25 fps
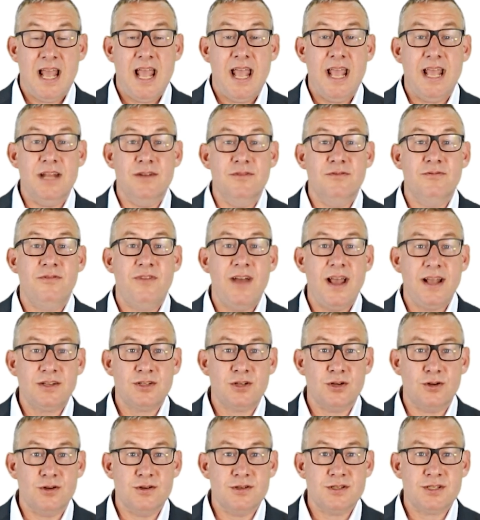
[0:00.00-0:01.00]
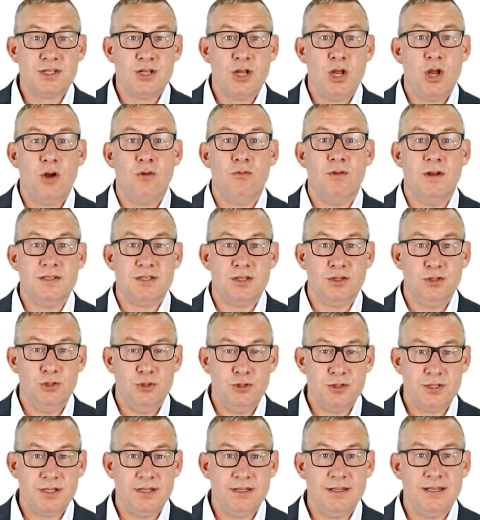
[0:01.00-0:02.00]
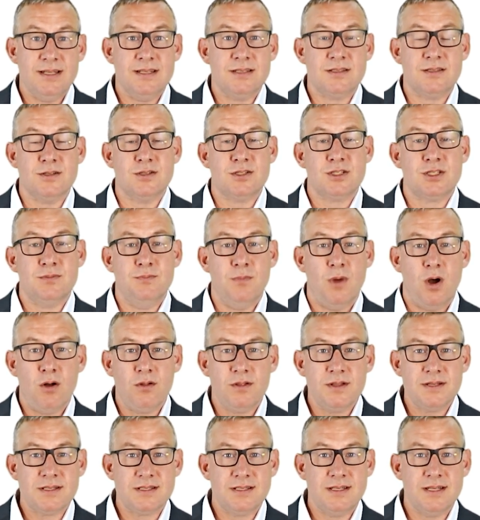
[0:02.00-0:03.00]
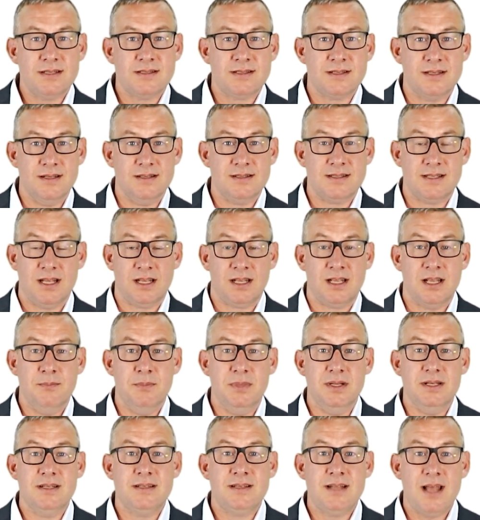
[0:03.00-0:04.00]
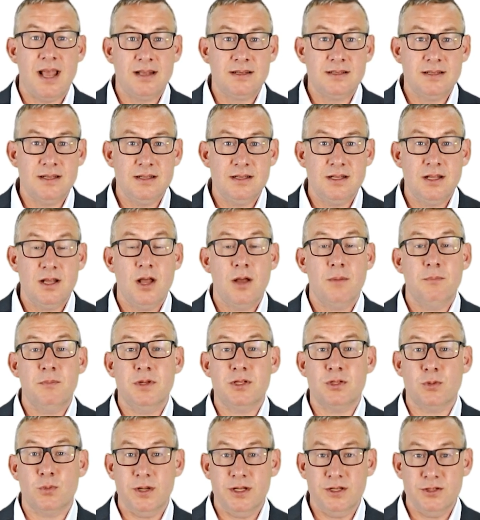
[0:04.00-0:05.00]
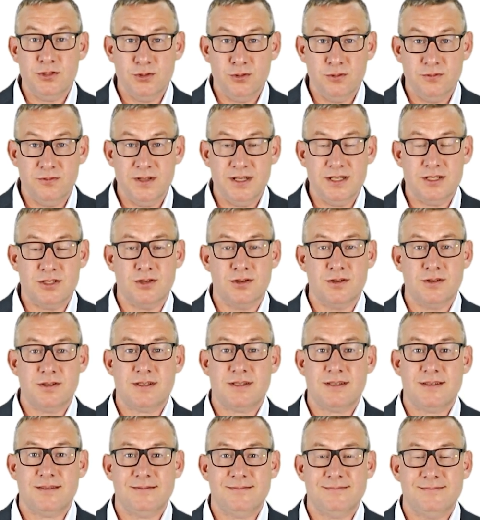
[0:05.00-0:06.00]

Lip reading: In vectors, resolution is the smallest distance that can be detected between two features.